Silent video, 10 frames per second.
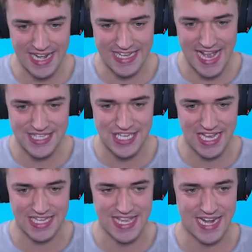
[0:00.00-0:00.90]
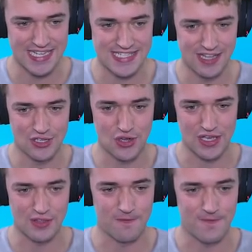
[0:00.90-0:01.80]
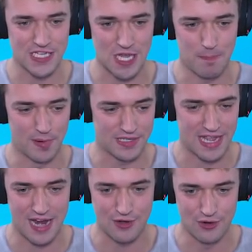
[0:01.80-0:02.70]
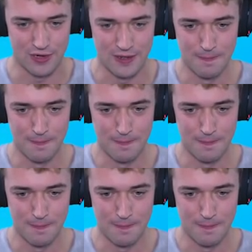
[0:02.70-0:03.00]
I can't check it yet. It's still cooking the fish I put there, dude.